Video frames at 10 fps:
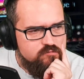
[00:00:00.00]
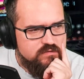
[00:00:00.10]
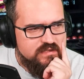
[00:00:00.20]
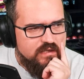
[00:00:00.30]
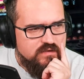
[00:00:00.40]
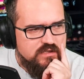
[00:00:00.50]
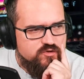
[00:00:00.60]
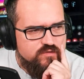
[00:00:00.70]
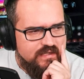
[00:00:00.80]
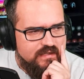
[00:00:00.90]
Sounds
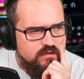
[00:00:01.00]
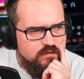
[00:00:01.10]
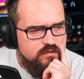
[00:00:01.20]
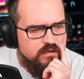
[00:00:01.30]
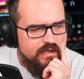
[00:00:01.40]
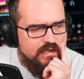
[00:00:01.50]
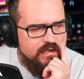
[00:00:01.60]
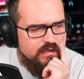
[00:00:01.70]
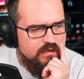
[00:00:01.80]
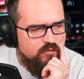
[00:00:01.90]
intriguing.
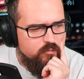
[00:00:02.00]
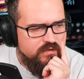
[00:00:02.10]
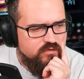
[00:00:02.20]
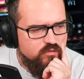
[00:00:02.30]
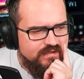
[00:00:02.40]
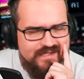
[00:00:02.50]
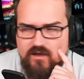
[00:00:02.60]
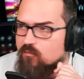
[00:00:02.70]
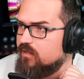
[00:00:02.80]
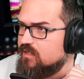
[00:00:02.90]
And I'll be totally
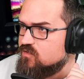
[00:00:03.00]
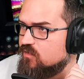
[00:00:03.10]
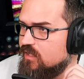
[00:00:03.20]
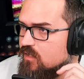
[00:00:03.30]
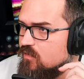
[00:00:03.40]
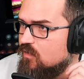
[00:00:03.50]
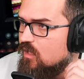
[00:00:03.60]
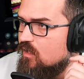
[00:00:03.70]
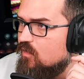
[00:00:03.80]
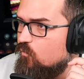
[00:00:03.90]
down to play this together
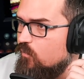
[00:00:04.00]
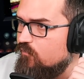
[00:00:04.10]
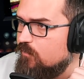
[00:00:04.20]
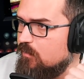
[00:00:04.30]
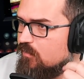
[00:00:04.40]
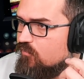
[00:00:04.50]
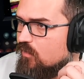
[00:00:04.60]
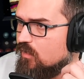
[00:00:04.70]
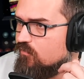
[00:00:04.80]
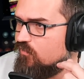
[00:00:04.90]
with maybe a
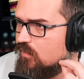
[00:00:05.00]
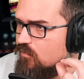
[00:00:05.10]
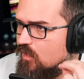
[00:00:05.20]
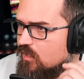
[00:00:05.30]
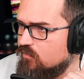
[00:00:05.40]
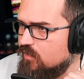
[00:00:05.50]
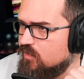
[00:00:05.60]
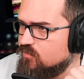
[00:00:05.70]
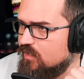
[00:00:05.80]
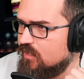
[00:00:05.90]
fellow content
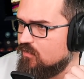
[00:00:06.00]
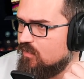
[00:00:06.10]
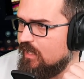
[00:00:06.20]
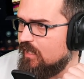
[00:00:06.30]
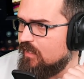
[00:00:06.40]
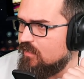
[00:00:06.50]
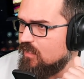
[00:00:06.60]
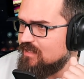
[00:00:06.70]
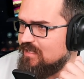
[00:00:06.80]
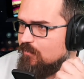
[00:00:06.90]
creator together and
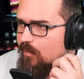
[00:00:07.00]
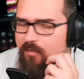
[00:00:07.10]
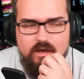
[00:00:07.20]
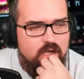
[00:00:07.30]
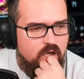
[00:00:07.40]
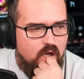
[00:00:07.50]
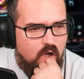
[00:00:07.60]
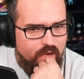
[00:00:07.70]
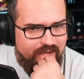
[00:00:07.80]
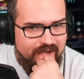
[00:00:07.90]
team up
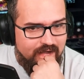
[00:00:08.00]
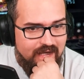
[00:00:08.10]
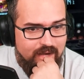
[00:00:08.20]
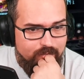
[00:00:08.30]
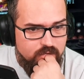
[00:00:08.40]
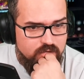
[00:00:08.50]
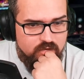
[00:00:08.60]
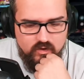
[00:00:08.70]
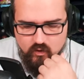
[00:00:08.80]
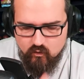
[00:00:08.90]
on that. I'm
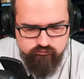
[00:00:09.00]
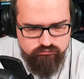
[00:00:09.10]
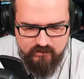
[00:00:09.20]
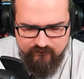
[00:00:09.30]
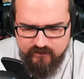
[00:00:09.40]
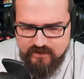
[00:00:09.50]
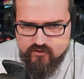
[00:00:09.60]
definitely